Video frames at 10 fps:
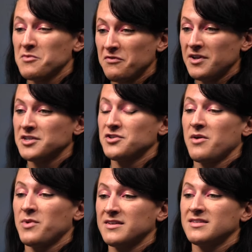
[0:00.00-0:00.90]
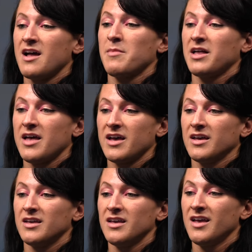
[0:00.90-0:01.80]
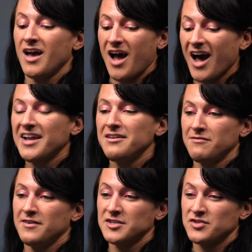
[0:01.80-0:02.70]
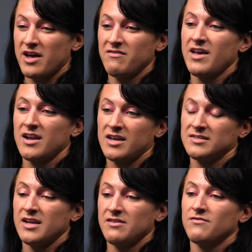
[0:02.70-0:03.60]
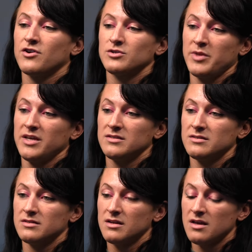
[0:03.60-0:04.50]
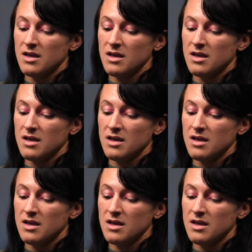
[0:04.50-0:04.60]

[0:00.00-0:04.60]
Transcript: from the finish line when I snapped my leg. I didn't finish that event and I stayed in first place.